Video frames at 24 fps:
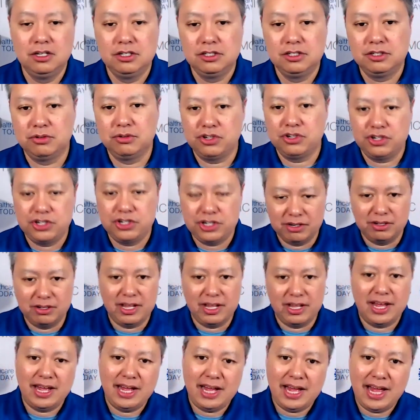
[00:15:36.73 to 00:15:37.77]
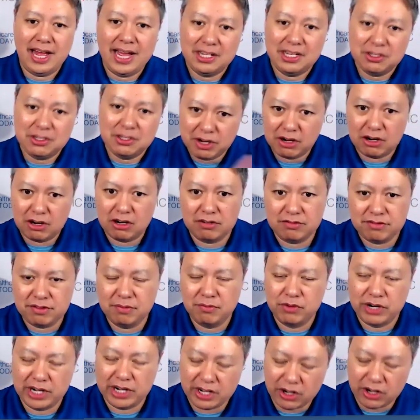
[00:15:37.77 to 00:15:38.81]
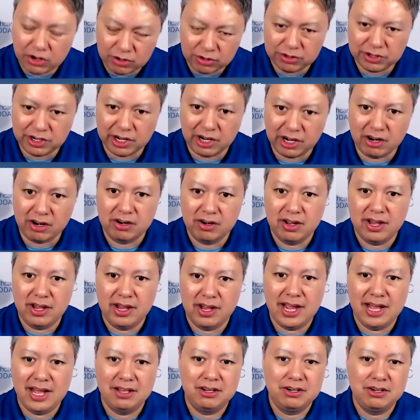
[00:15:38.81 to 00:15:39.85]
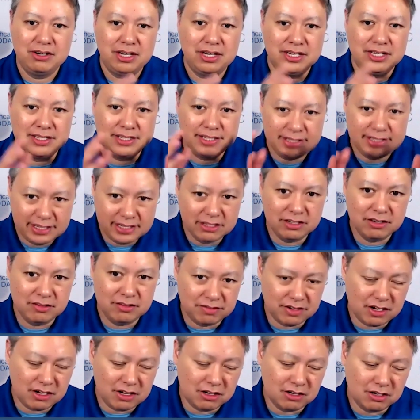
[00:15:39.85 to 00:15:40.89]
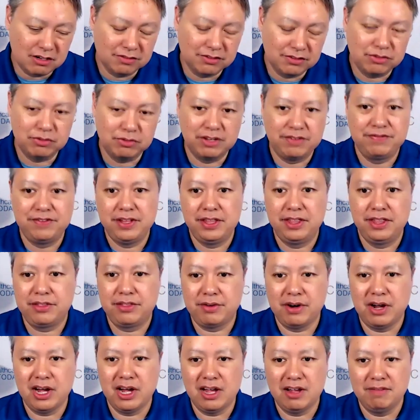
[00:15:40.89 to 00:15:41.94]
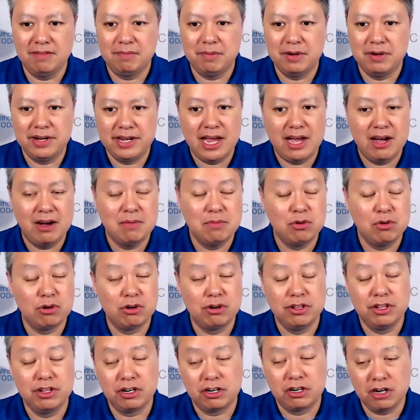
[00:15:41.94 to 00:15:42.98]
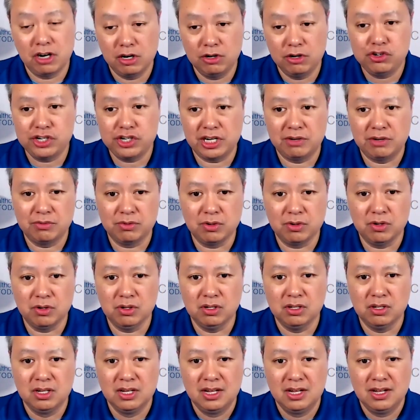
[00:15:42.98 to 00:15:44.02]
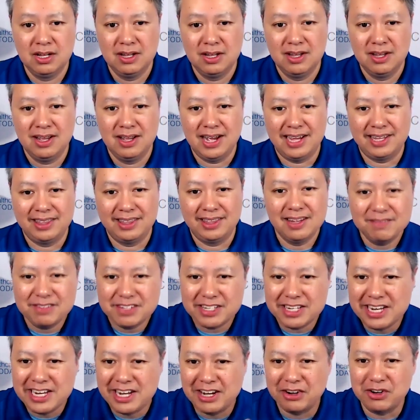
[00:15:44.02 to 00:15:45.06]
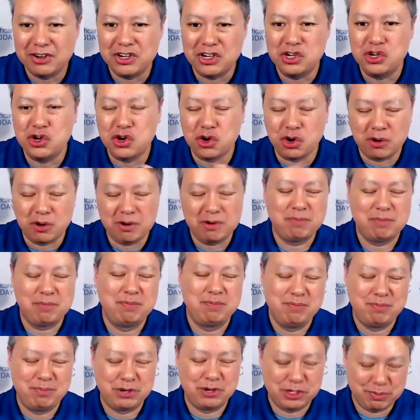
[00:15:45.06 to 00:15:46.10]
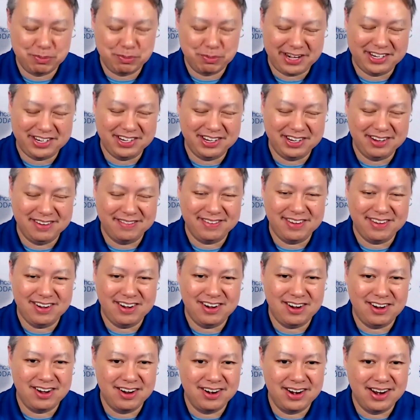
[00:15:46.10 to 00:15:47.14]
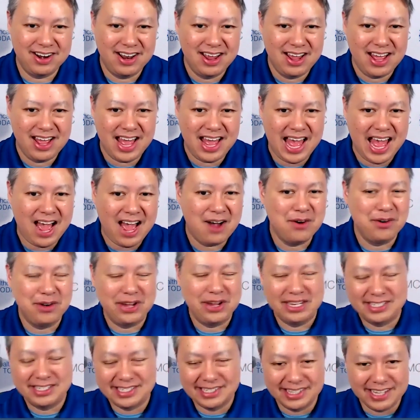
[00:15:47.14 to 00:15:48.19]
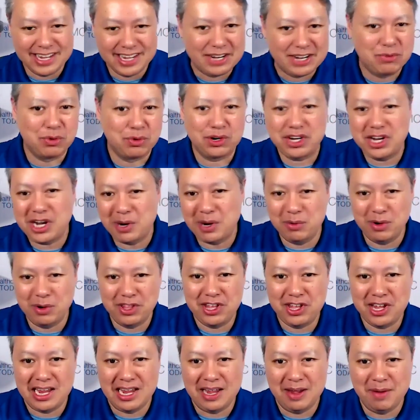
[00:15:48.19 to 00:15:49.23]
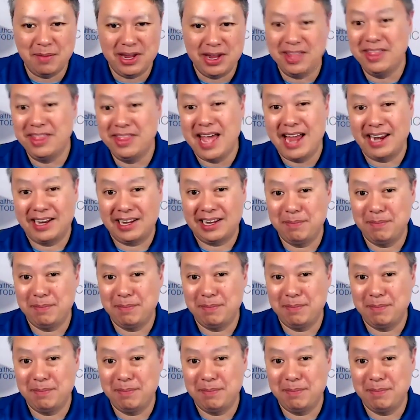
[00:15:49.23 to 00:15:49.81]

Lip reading: So Cheryl, as we heard from Rick earlier, Alan is still involved with FinThrive, but now more in the coaching role. I'd love to hear your perspective on how it's like working with him in that